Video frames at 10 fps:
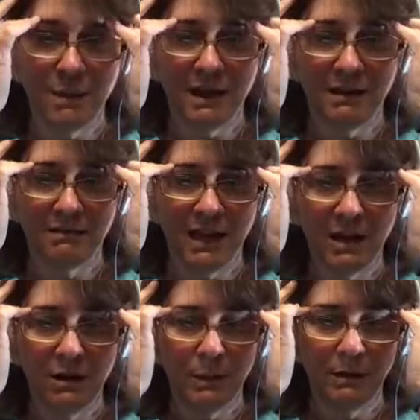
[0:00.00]
my
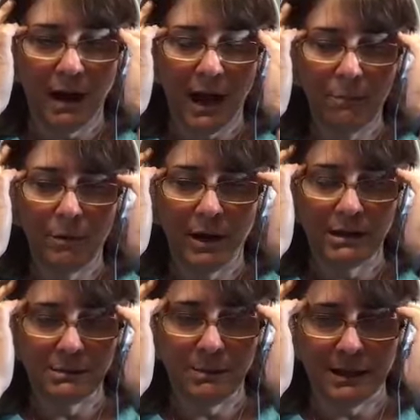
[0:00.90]
caterpillar
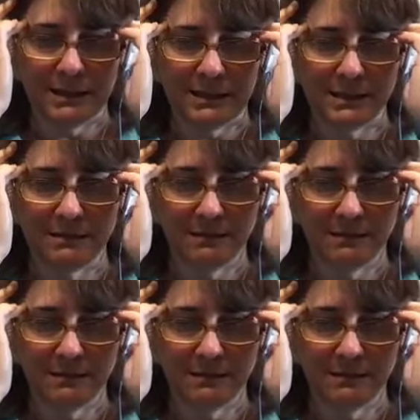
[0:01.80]
eyebrows because